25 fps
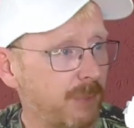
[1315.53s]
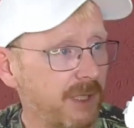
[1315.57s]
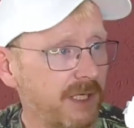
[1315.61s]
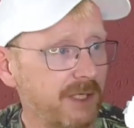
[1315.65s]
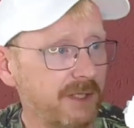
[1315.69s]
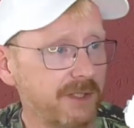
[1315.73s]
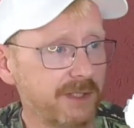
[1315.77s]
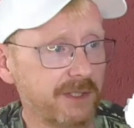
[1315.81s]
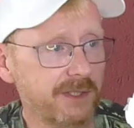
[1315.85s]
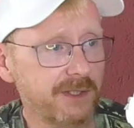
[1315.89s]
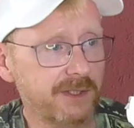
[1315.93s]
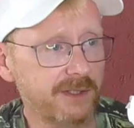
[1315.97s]

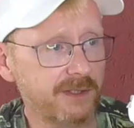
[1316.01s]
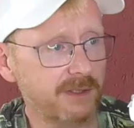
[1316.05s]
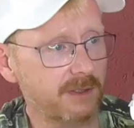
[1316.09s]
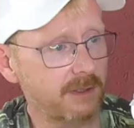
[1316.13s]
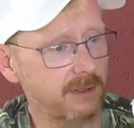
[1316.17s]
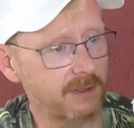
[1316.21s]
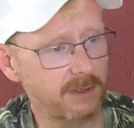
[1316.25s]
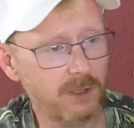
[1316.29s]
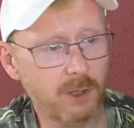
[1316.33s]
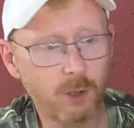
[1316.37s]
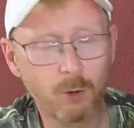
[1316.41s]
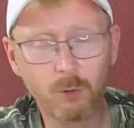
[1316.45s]

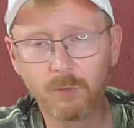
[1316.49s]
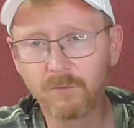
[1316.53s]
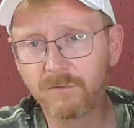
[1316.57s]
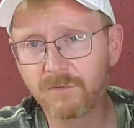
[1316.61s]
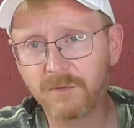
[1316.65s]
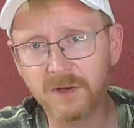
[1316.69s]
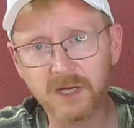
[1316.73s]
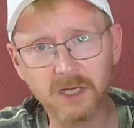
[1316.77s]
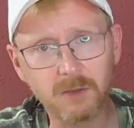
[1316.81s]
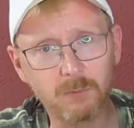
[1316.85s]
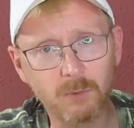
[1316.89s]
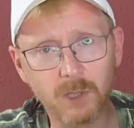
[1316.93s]
pieces, the whole
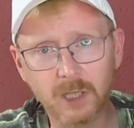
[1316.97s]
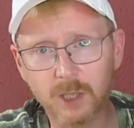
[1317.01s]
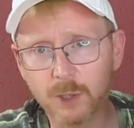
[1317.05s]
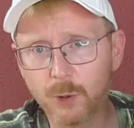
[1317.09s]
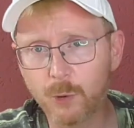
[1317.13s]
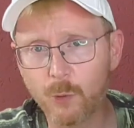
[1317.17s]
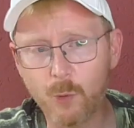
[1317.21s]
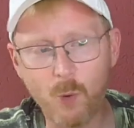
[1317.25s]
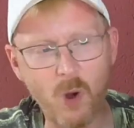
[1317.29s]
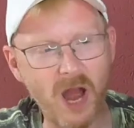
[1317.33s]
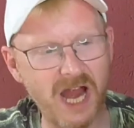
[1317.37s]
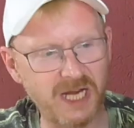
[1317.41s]
thing will
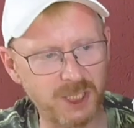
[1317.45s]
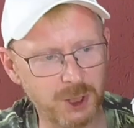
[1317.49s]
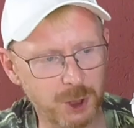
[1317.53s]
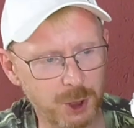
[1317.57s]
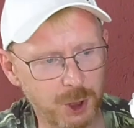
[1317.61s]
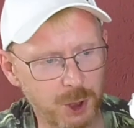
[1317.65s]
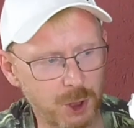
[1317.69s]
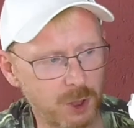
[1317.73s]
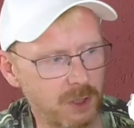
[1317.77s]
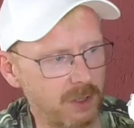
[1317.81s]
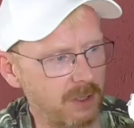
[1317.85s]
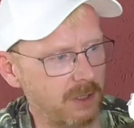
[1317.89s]

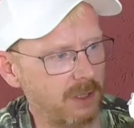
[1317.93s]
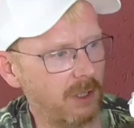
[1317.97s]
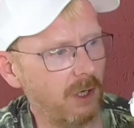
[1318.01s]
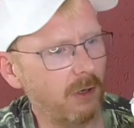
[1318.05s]
crash.